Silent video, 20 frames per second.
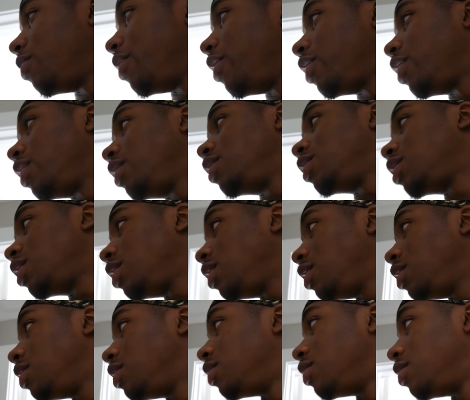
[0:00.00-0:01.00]
American, Sean?
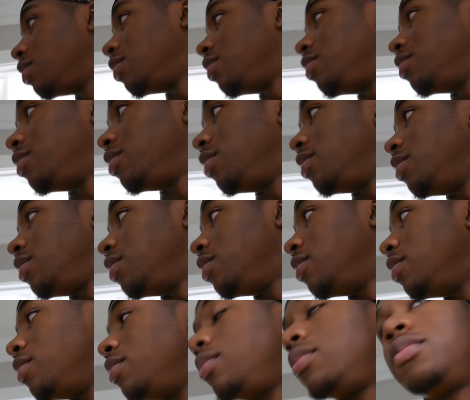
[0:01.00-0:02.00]
Did I watch
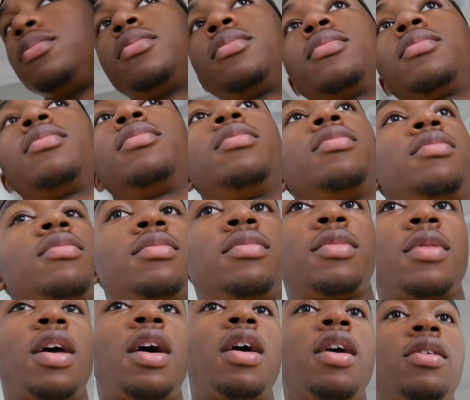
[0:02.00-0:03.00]

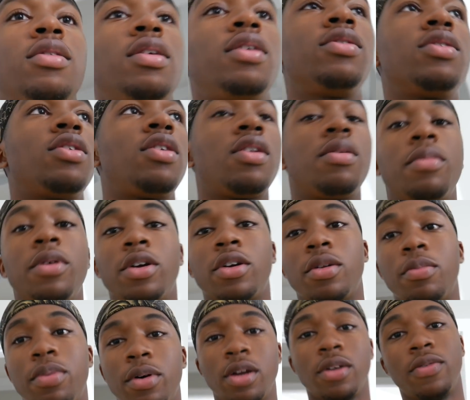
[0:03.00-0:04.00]
Oh, that was All
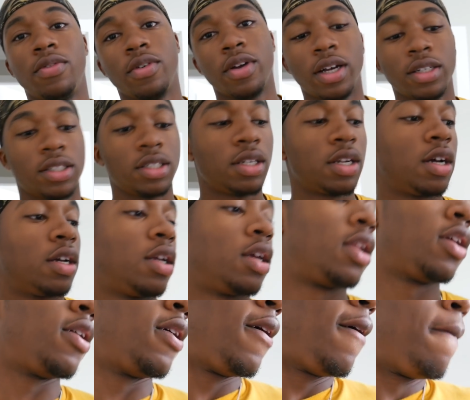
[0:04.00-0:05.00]
American pun. If you guys did not get
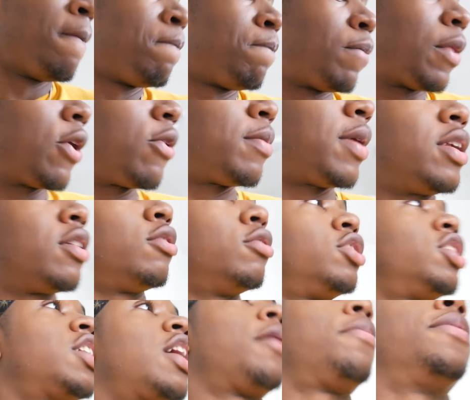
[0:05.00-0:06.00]
it, now everybody go
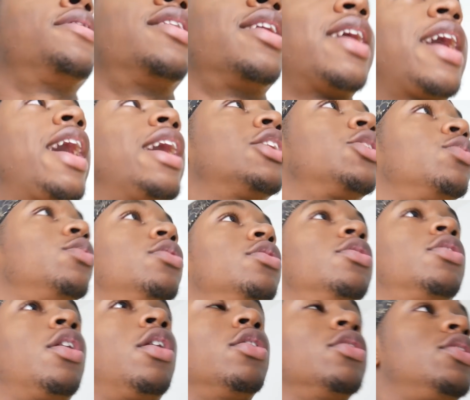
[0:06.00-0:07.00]
shopping like actual
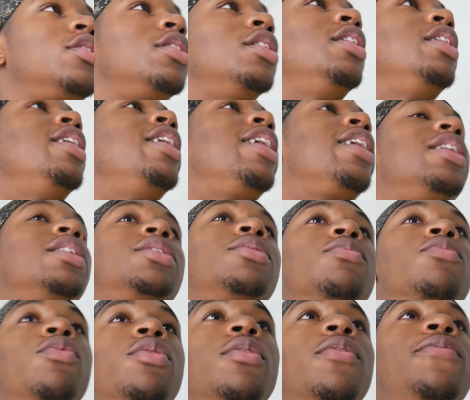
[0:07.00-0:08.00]
adults and get
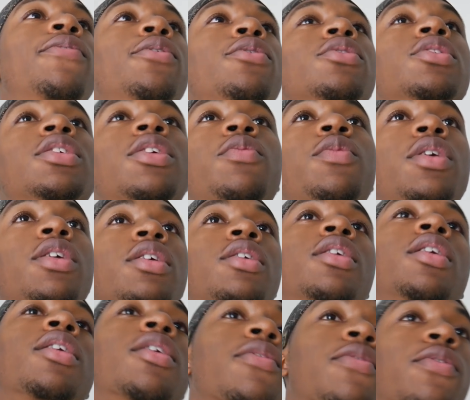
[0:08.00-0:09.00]
some real food so that we can
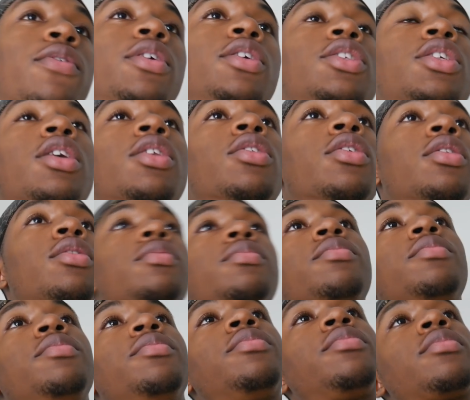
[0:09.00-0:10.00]
cook for each other
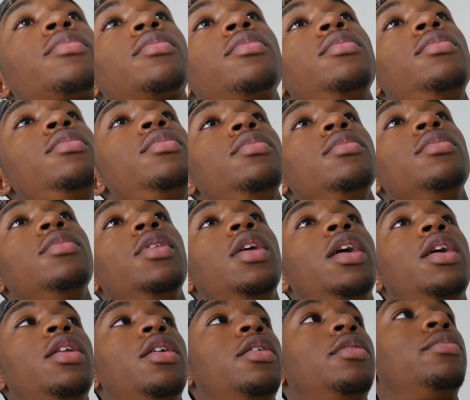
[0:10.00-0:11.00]

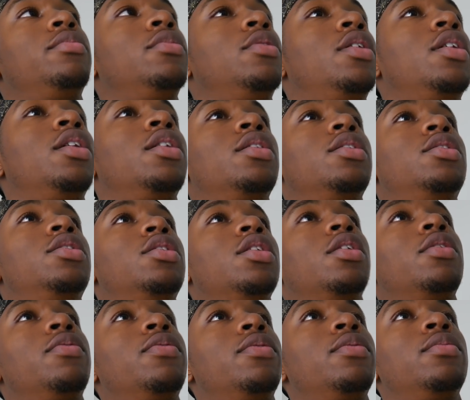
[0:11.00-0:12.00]
and um, all that good
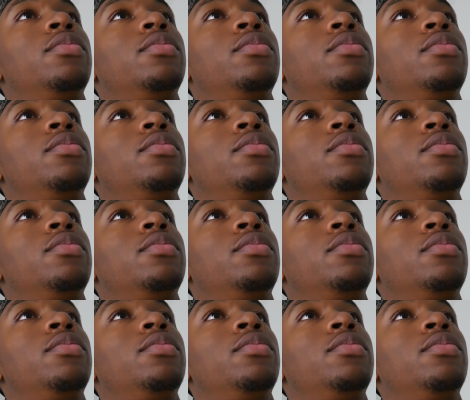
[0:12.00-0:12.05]
stuff.